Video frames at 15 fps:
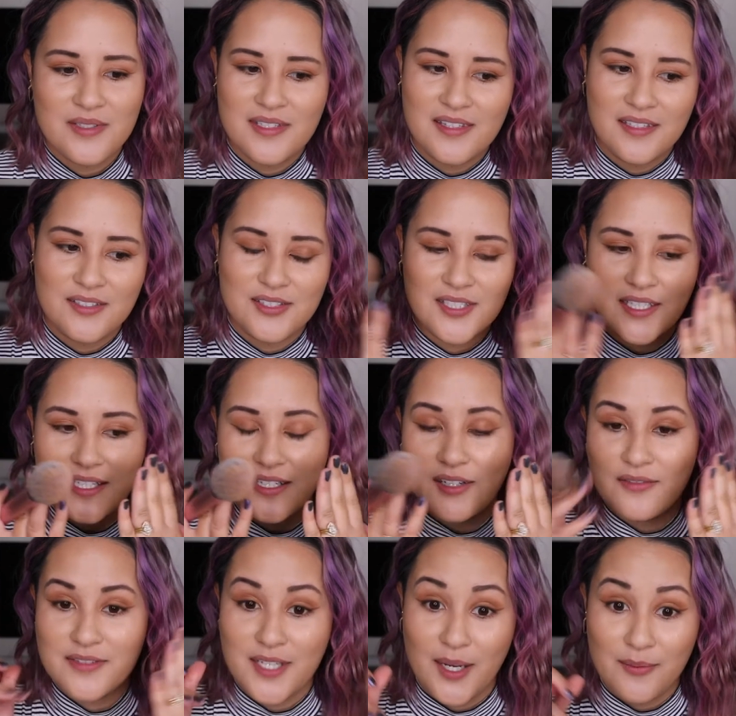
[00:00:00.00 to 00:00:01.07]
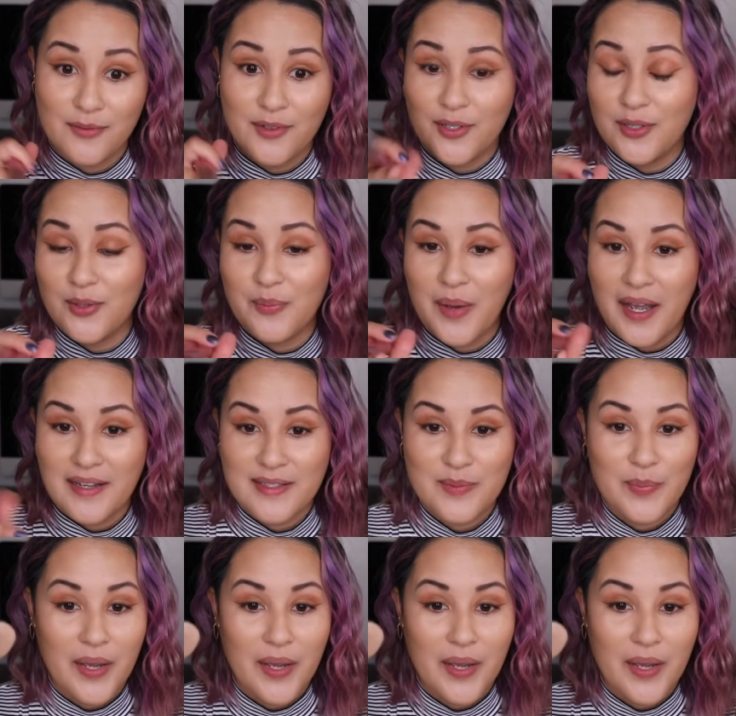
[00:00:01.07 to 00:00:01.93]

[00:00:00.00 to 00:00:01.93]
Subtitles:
and there's like enough time for you to pass